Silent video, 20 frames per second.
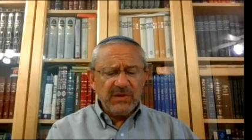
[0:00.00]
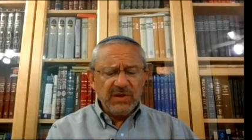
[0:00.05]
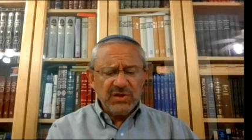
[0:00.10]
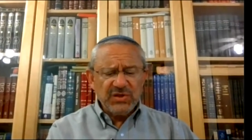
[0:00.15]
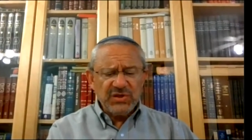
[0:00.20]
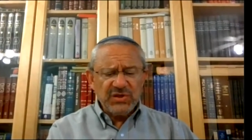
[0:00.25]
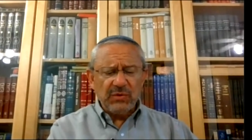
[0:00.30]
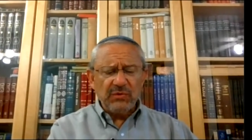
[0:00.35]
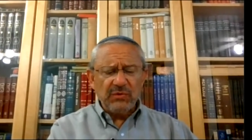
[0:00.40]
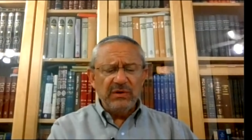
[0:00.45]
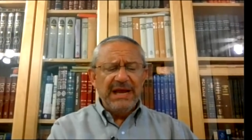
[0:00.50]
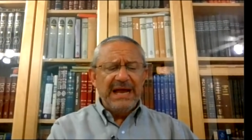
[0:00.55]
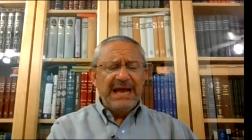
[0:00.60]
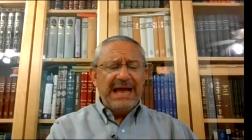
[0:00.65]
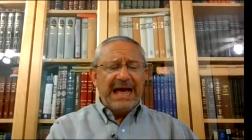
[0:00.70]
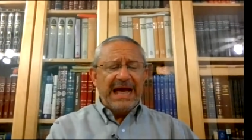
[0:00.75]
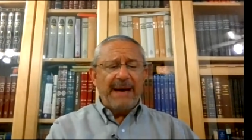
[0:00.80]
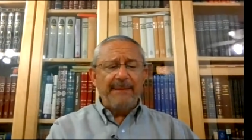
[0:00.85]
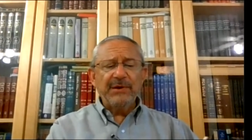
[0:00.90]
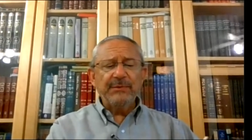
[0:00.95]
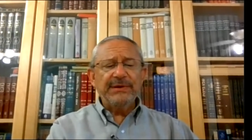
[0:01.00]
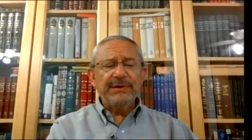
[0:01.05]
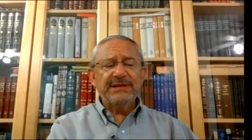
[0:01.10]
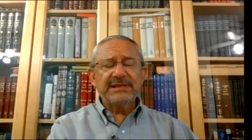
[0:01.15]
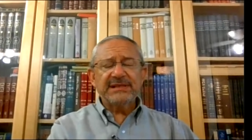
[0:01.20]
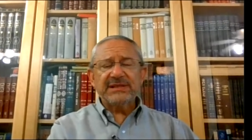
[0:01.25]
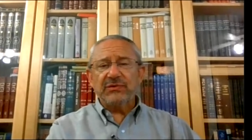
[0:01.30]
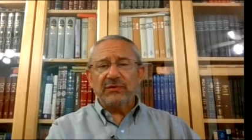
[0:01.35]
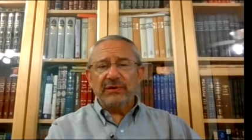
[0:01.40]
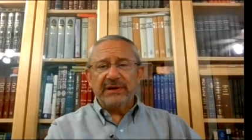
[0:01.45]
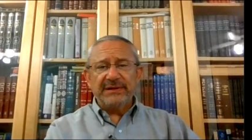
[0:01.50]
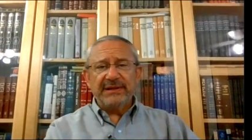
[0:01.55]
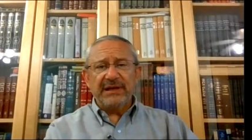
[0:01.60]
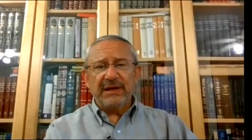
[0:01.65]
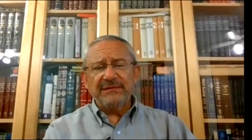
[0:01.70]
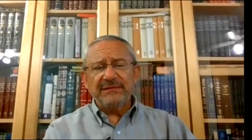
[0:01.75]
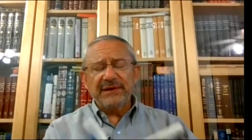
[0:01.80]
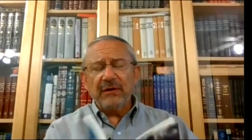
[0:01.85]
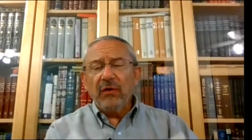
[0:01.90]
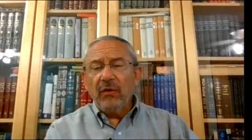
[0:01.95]
So I'm going to read this story.
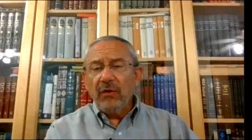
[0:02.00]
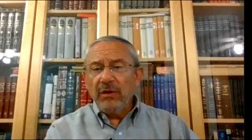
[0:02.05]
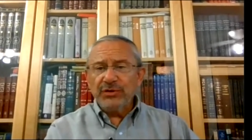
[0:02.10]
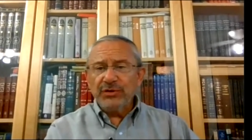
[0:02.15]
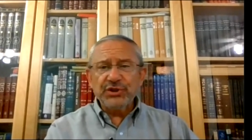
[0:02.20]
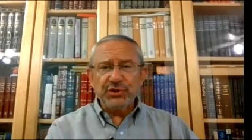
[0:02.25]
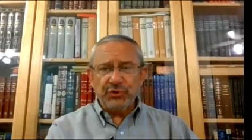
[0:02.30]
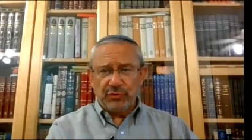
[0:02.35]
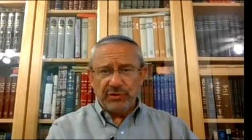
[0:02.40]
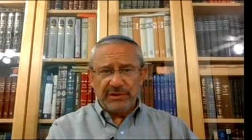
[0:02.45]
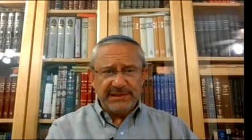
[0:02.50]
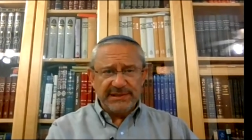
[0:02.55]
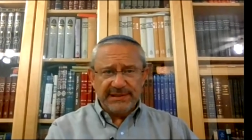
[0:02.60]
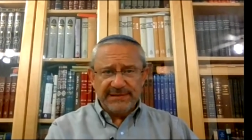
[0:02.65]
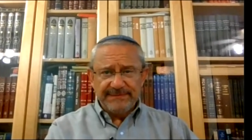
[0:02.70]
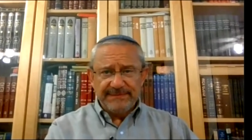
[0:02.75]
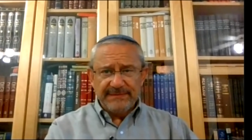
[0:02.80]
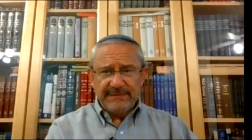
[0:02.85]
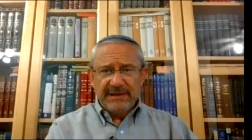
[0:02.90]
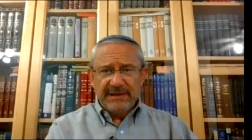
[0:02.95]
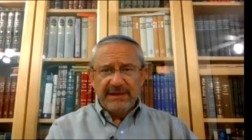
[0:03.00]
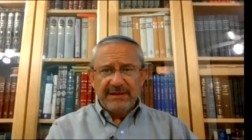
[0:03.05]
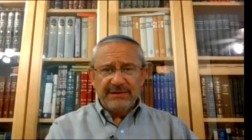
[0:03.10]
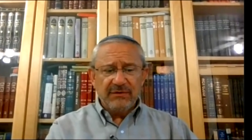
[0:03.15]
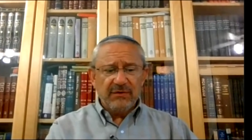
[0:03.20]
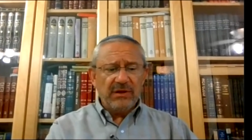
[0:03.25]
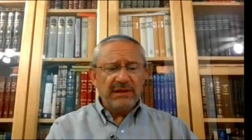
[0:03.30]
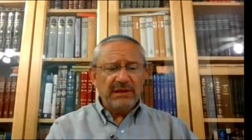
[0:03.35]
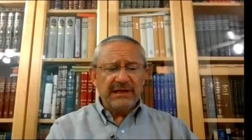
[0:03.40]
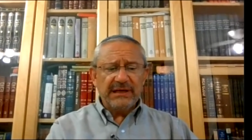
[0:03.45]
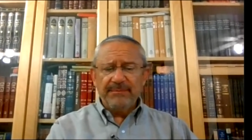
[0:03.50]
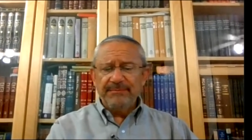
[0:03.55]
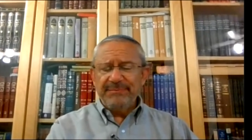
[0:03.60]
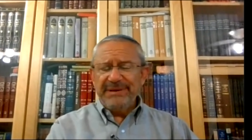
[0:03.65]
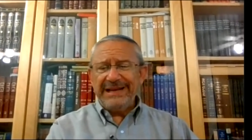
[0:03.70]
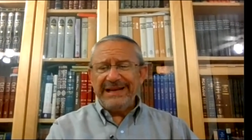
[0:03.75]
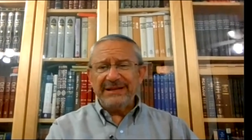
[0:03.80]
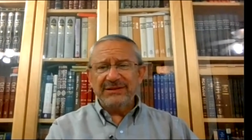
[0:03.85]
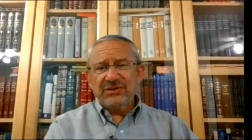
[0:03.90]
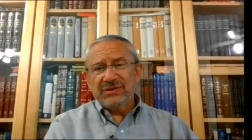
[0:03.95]
They're all short. They're all like
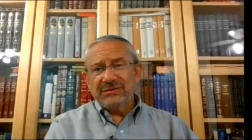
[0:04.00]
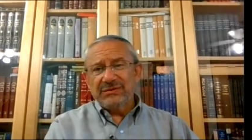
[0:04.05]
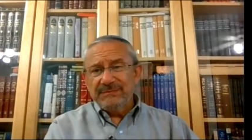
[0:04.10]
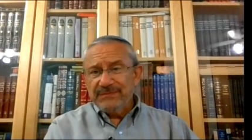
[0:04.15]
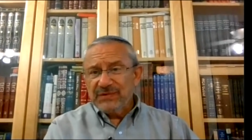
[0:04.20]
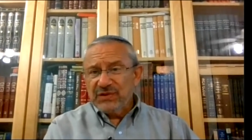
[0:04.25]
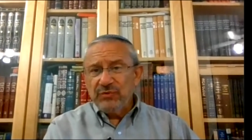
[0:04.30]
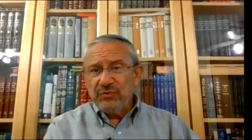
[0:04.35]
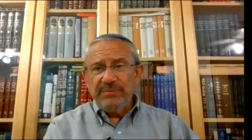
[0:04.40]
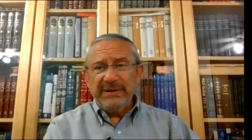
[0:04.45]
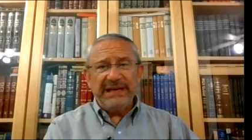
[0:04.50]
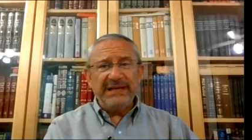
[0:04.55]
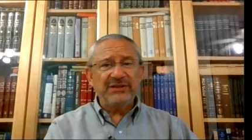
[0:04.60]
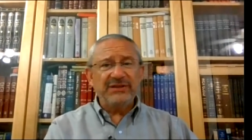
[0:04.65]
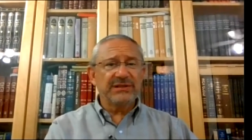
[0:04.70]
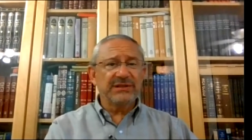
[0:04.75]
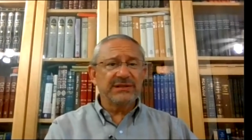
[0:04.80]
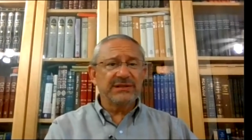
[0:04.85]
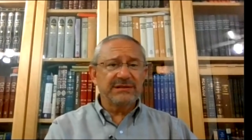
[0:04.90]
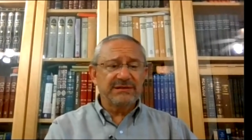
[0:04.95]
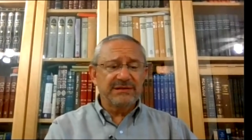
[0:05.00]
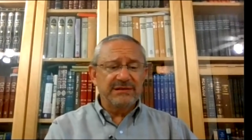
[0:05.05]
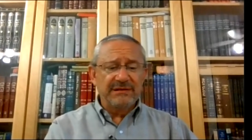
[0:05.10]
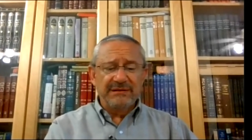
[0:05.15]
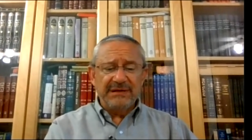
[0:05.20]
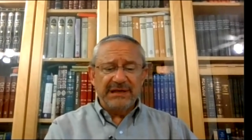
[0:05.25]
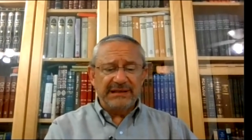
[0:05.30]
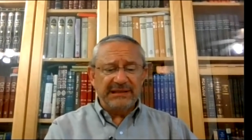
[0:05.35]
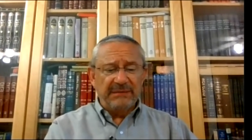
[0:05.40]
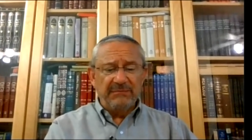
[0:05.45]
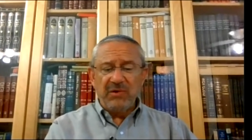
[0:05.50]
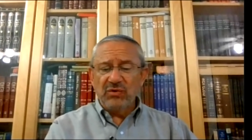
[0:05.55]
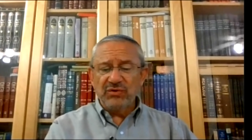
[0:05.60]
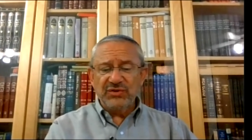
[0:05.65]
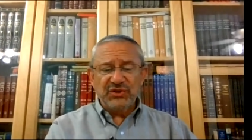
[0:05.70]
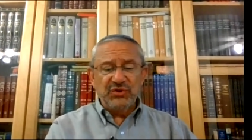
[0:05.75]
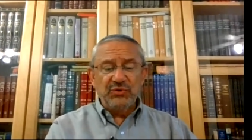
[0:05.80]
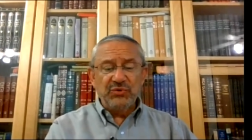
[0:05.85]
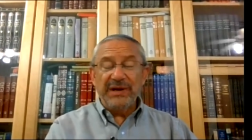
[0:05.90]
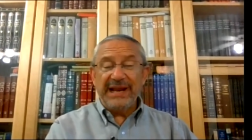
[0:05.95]
2 pages, at the
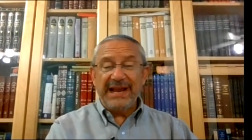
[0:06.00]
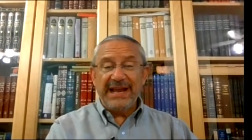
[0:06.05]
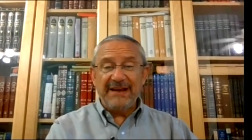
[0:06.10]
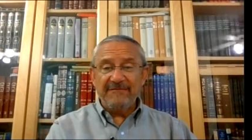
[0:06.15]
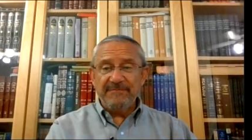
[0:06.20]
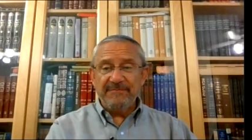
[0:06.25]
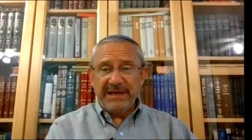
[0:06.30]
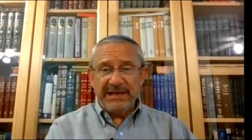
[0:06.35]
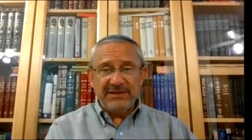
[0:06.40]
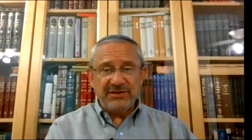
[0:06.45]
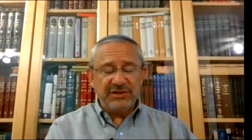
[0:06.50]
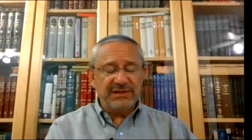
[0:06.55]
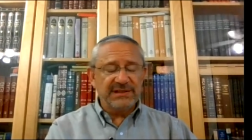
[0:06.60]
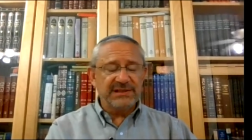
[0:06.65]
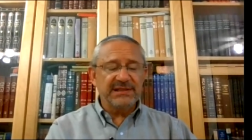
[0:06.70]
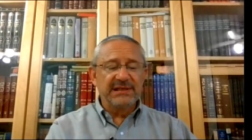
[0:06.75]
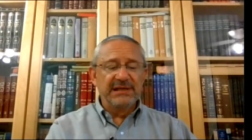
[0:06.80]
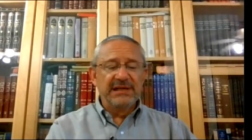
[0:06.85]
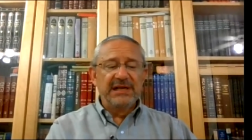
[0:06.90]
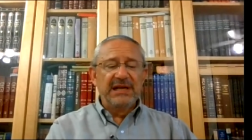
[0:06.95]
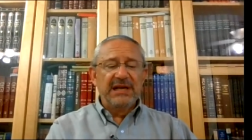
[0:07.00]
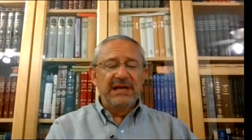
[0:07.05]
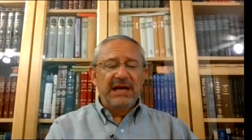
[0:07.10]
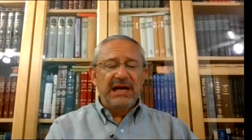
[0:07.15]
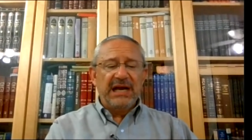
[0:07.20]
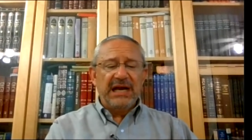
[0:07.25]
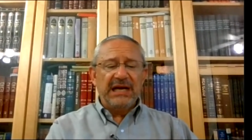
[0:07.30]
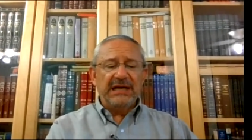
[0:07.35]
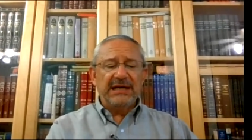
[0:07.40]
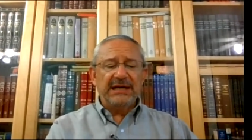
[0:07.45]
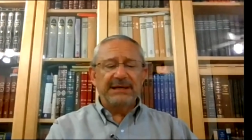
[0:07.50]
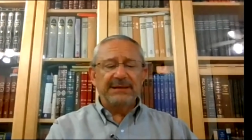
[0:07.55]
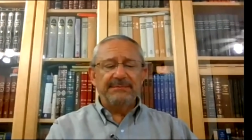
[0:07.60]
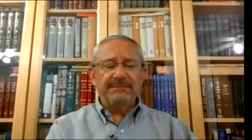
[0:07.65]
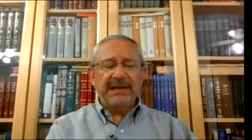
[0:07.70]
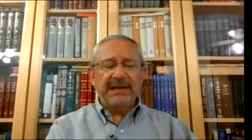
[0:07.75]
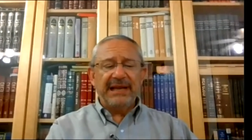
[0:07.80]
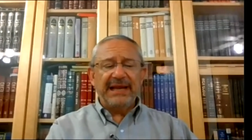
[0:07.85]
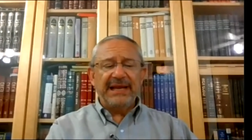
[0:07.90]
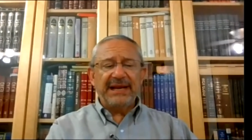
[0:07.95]
most 2.5 pages.
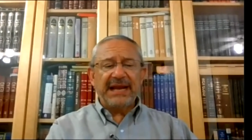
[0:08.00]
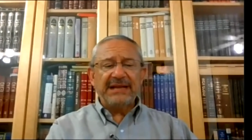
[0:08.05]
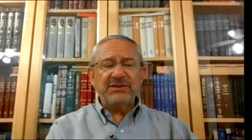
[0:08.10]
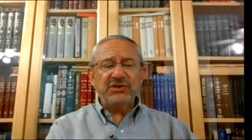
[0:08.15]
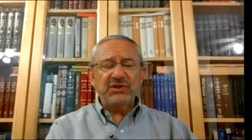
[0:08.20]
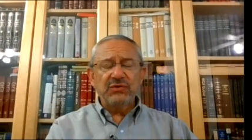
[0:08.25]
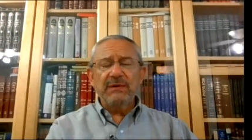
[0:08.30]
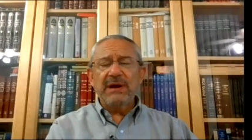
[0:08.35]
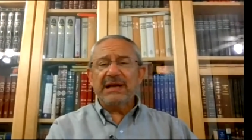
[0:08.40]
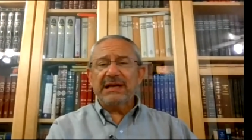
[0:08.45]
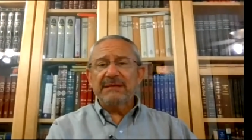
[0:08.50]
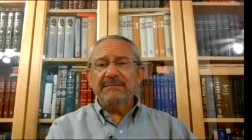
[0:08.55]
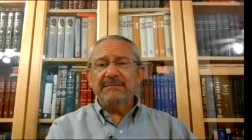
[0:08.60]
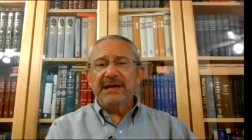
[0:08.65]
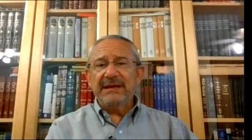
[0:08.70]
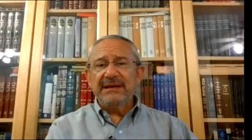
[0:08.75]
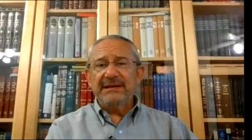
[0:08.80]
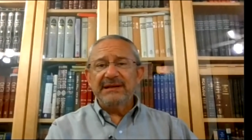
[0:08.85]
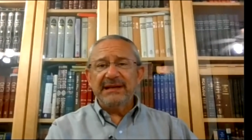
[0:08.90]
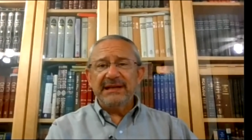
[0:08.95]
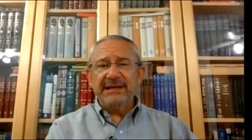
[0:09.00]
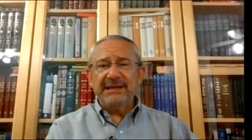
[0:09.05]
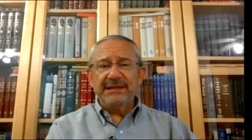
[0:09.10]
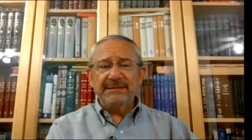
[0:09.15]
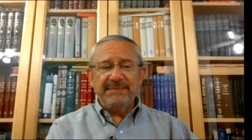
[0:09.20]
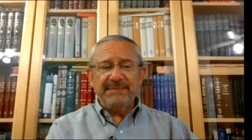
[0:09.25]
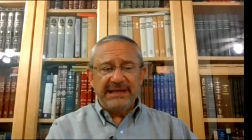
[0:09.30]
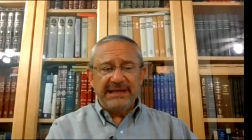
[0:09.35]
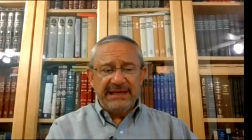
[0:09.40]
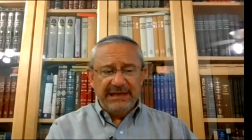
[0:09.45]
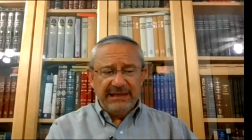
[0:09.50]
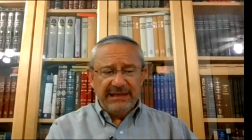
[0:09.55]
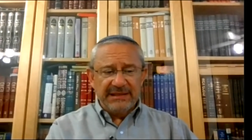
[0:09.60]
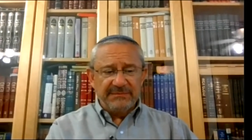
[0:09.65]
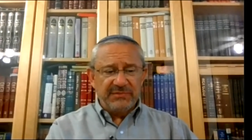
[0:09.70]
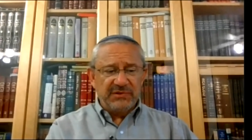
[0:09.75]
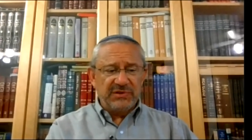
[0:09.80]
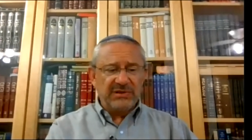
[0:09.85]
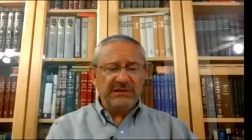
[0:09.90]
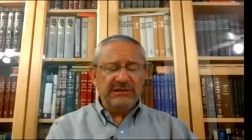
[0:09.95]
And I do recommend in the beginning of
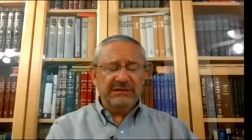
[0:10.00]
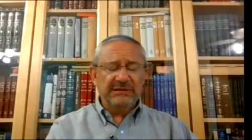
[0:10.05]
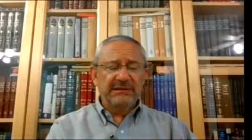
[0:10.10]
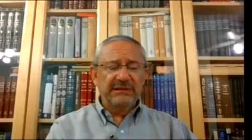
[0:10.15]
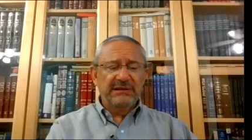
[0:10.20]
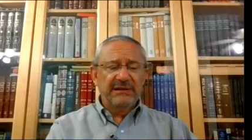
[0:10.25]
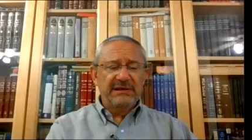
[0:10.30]
the book